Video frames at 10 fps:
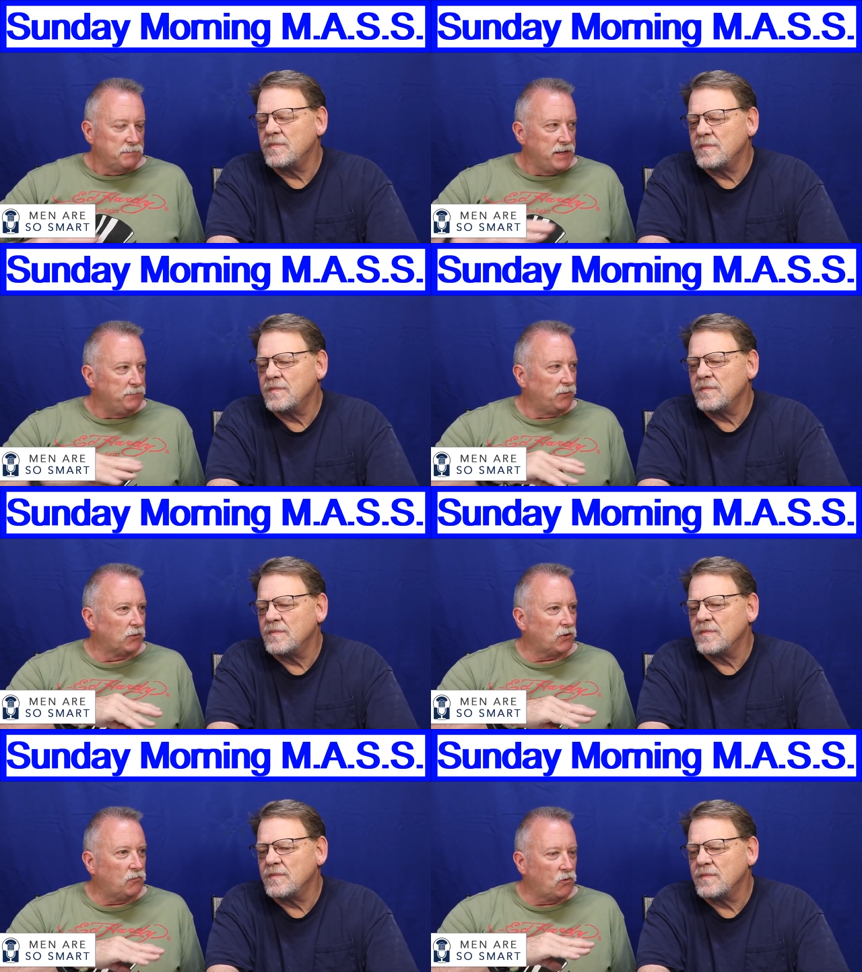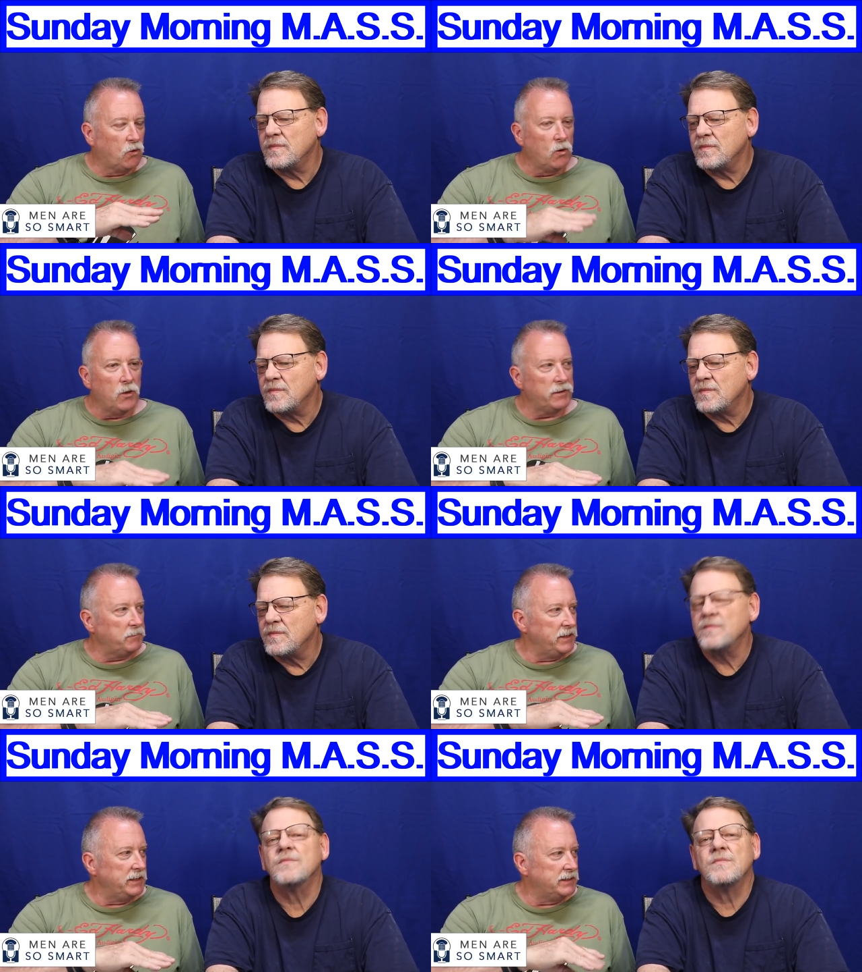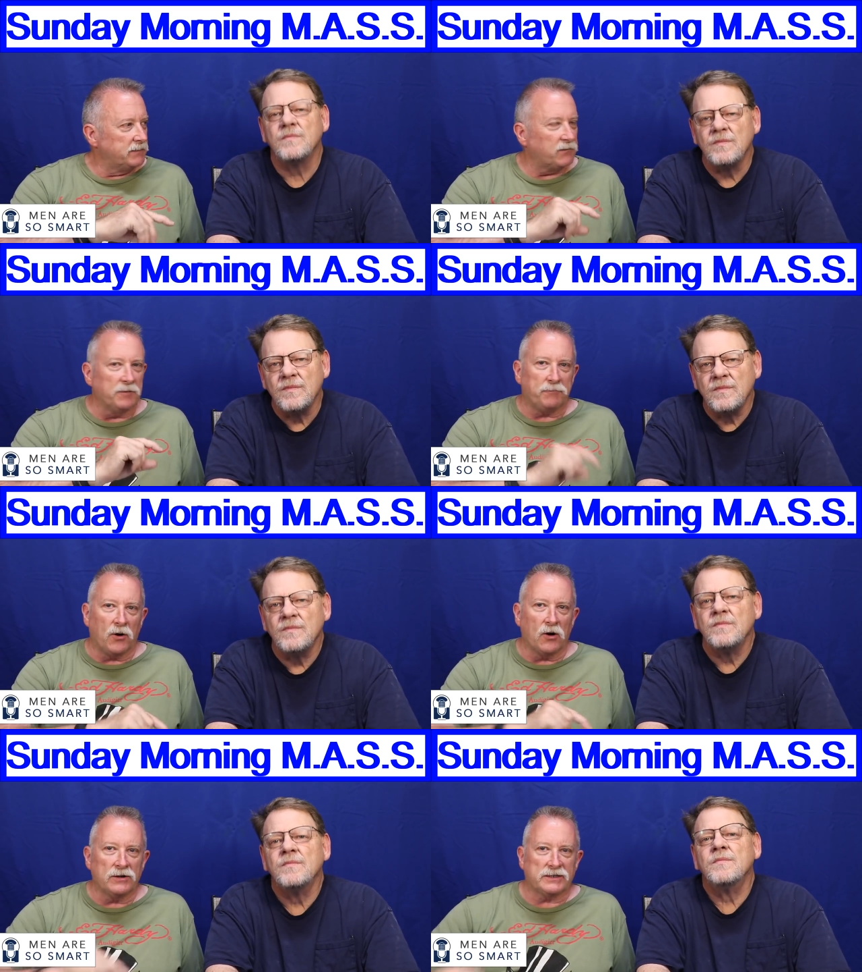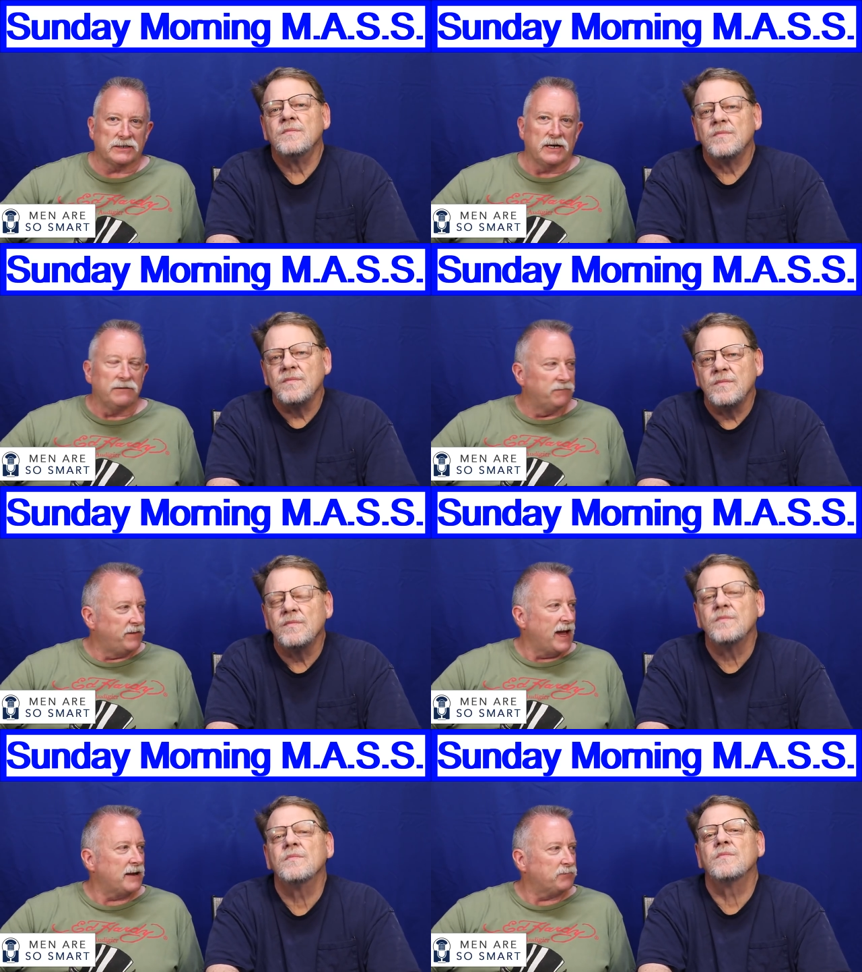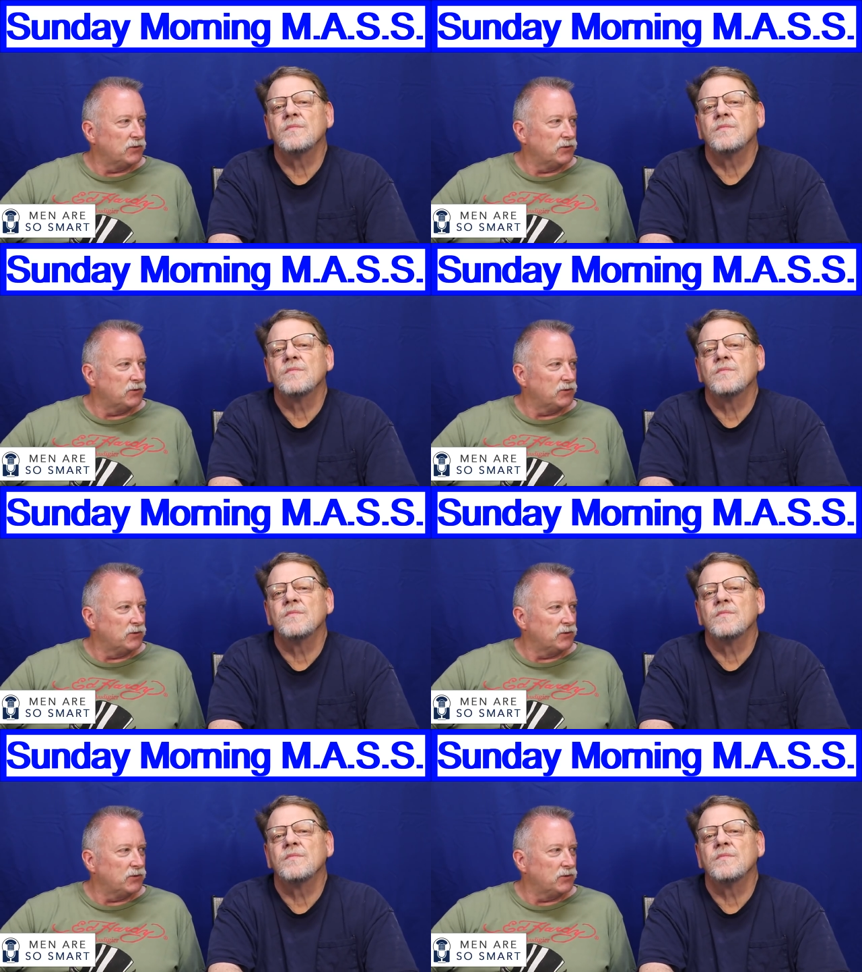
Speaker 1: people quoting me different parts of that